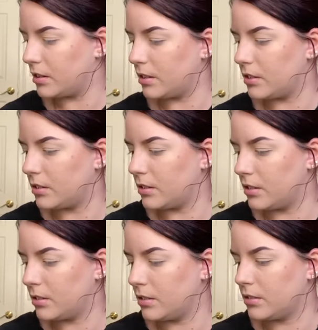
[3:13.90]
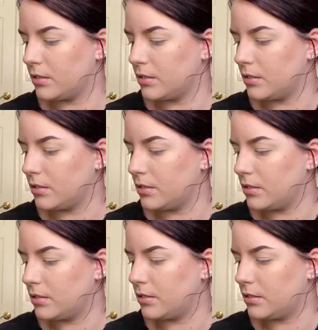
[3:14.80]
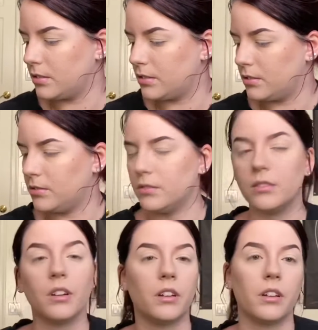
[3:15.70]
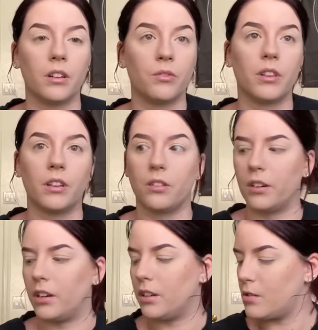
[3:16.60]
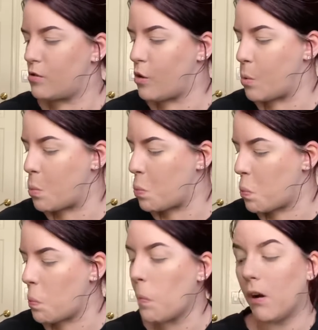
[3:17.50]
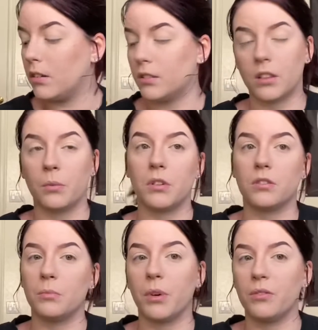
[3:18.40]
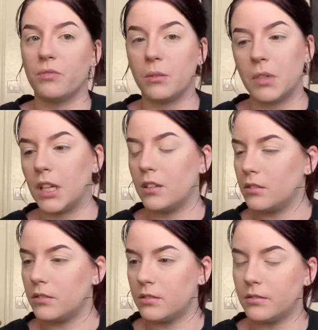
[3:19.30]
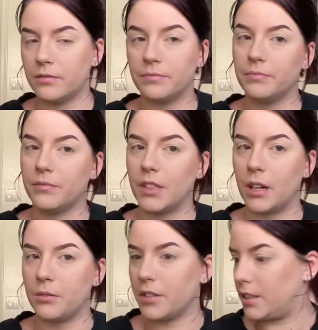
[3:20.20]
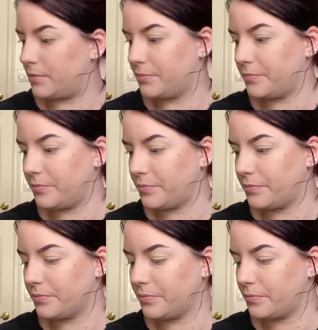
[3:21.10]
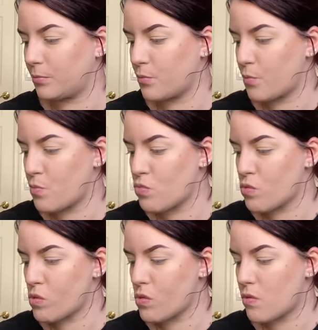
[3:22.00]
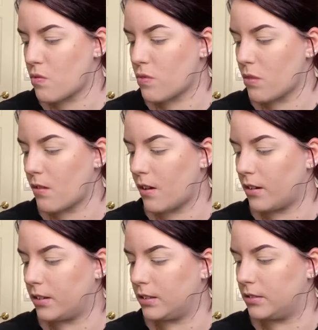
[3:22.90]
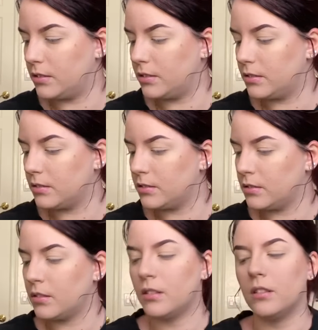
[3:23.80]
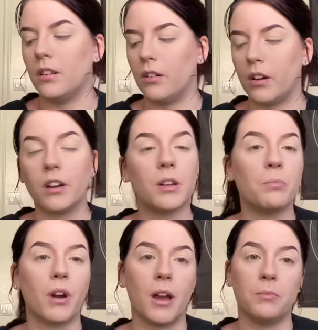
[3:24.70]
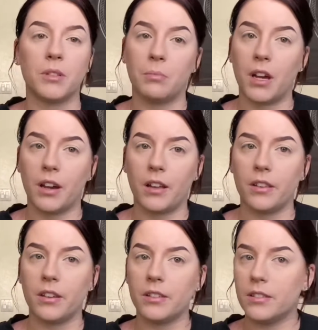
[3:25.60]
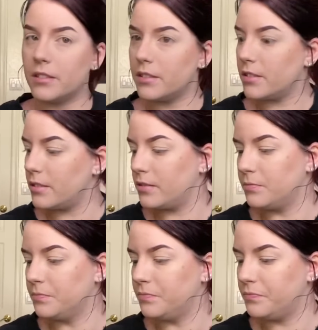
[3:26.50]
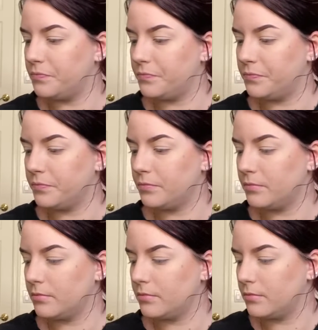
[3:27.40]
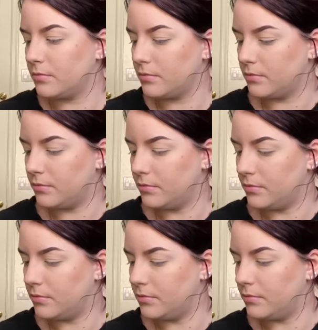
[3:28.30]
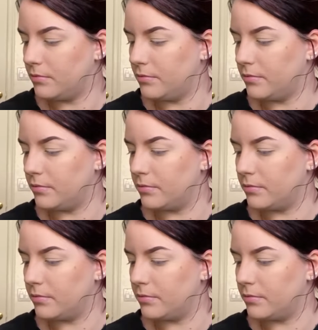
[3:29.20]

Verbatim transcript: everything already. I did There's everything no already. There was no point in filming it. That was right. I'm going to prime my eyelids. Oh, I already primed my eyelids. So the point of this video